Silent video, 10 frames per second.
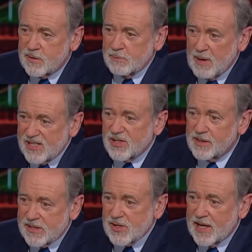to
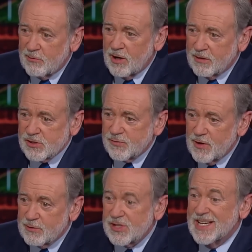basically say to all those
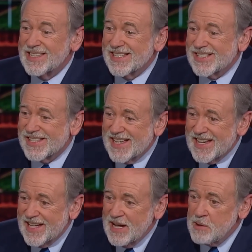folks, you see,